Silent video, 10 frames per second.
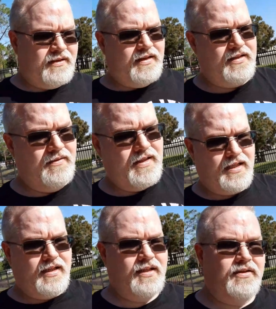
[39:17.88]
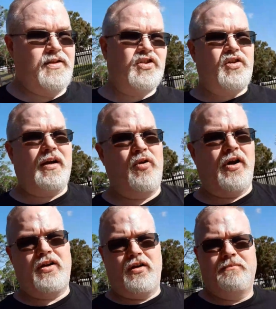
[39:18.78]
the, uh, the strike
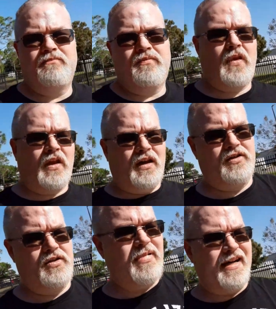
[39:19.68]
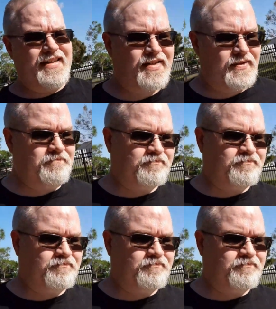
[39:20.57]
breaker under the bus.